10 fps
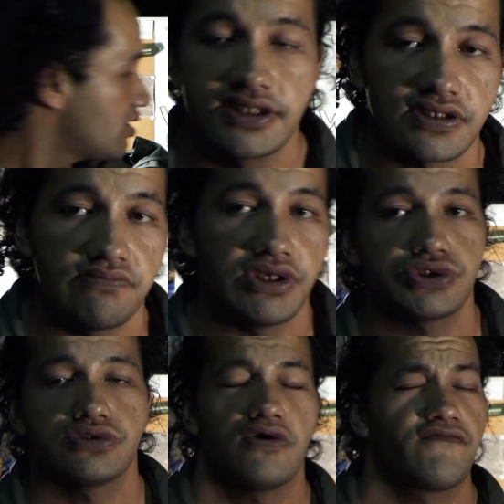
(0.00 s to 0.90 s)
As I
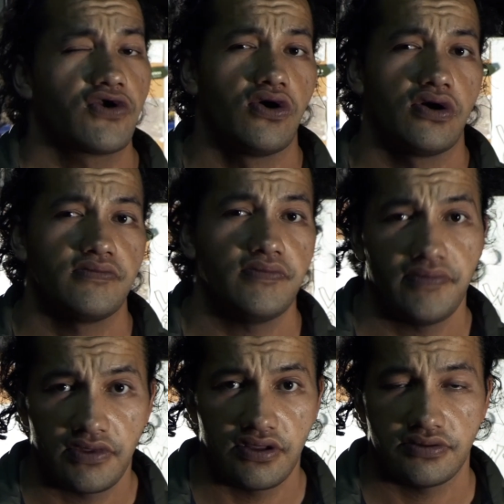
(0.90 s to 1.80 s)
mentioned, I've got
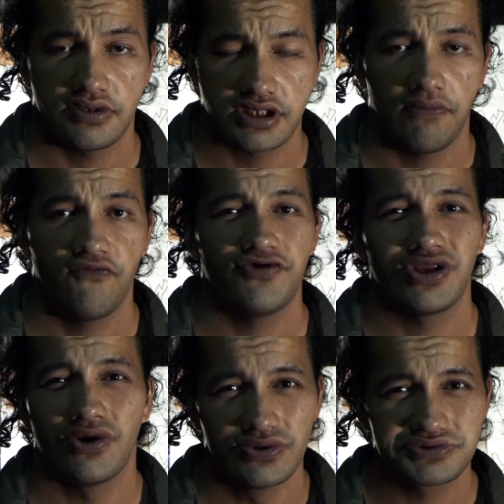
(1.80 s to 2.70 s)
a couple
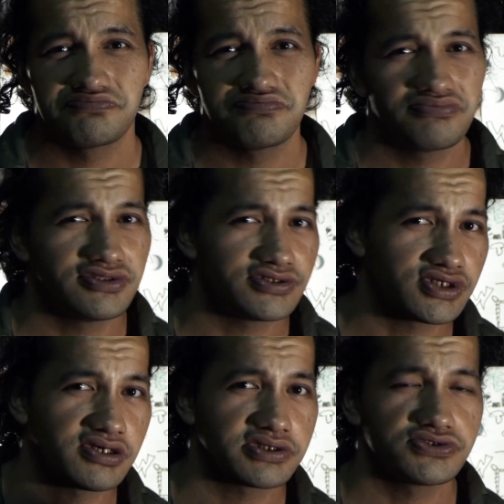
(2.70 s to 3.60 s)
videos. The
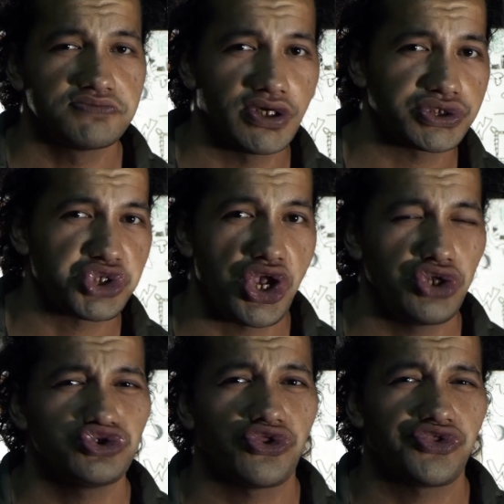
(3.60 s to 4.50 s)
titles might
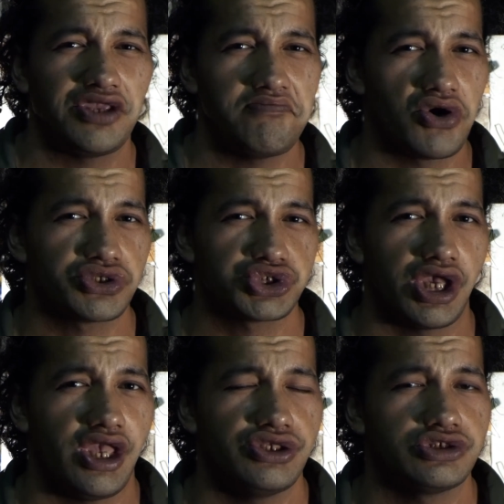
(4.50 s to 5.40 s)
change, the theme might
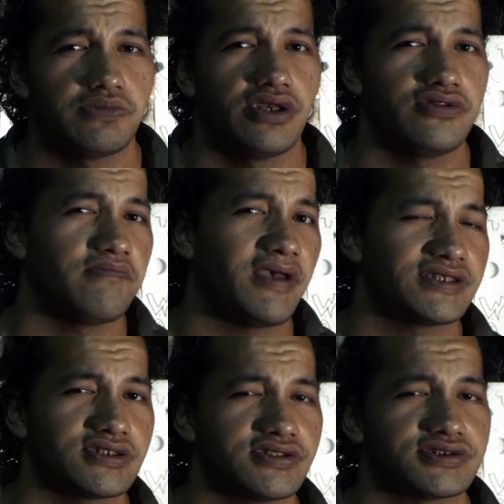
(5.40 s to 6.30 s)
change, but they're
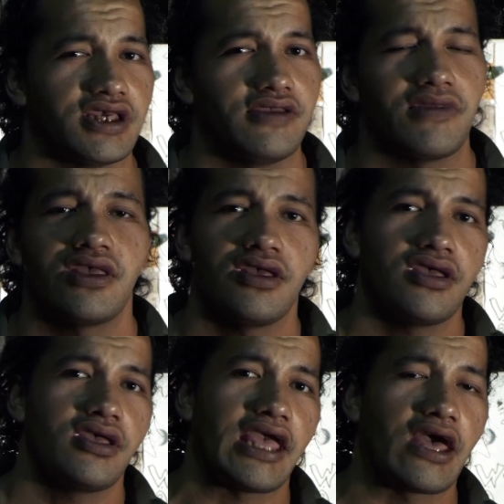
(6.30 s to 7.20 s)
basically the same.
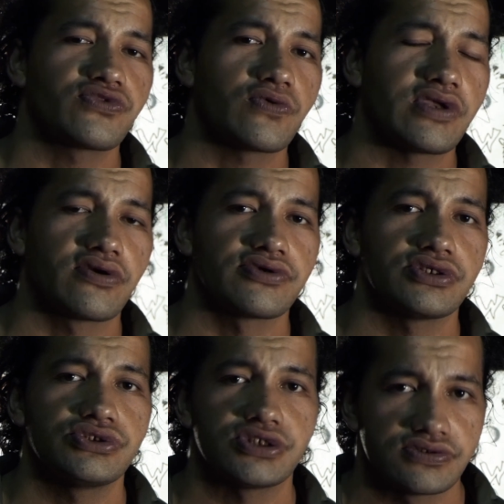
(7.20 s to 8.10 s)
Outdoor
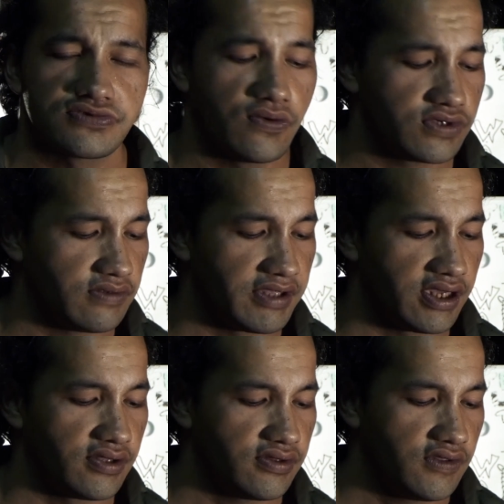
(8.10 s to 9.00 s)
Heritage, I told you
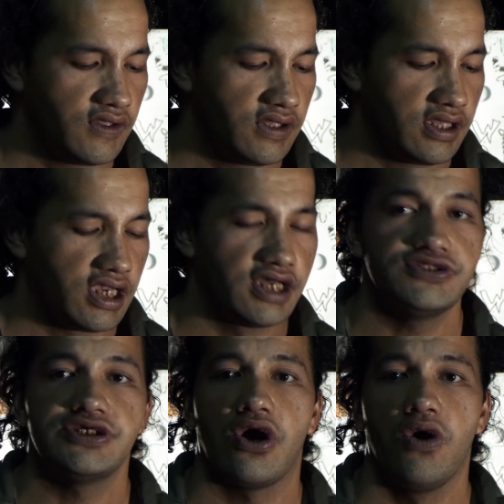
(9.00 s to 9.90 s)
about
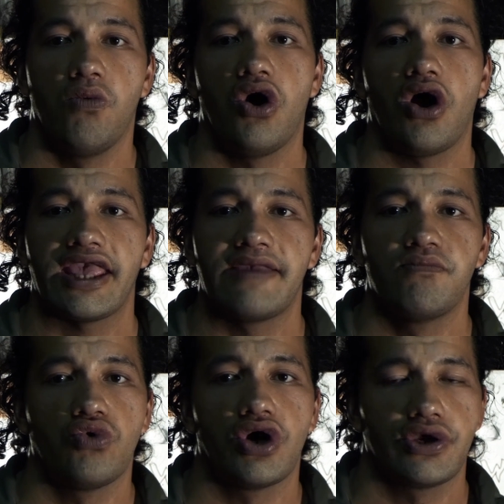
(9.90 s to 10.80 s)
DIY
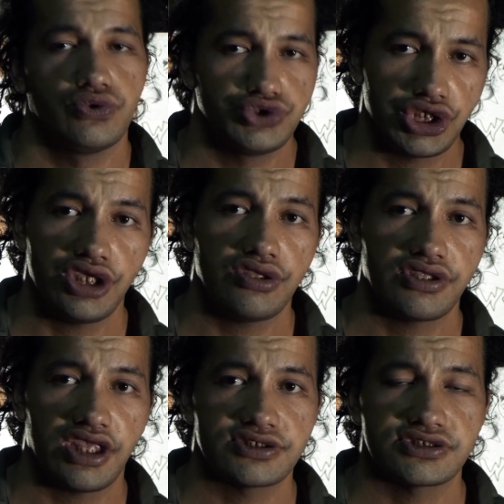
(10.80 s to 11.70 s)

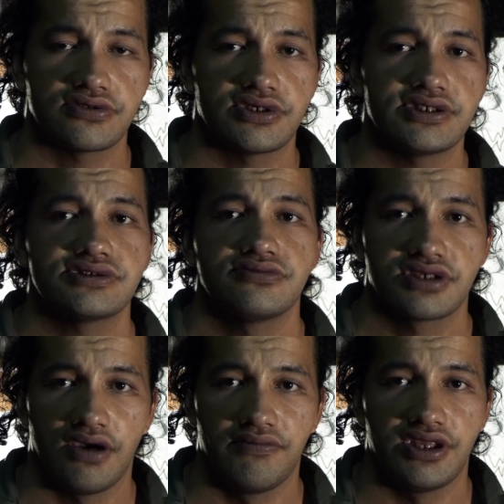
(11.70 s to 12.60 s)
MYOG gear series
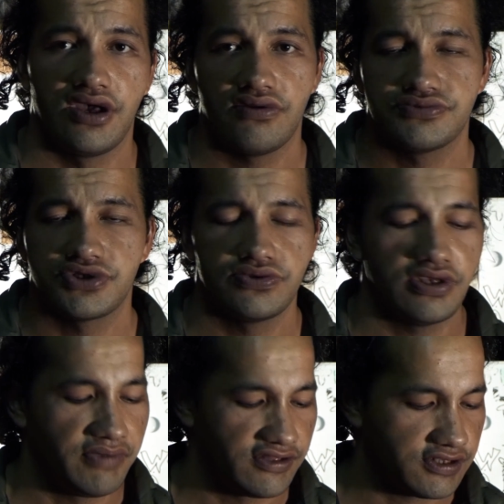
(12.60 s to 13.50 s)
coming out. I told
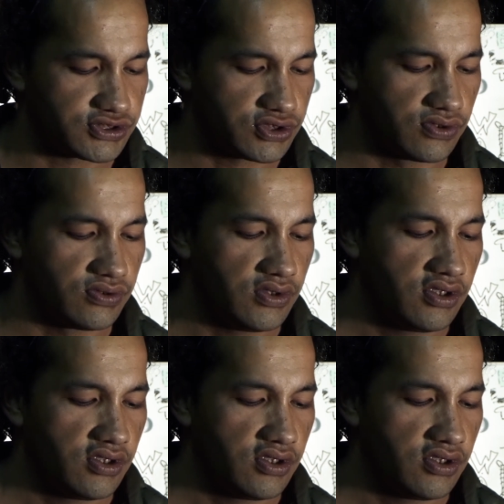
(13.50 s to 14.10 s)
you about that too.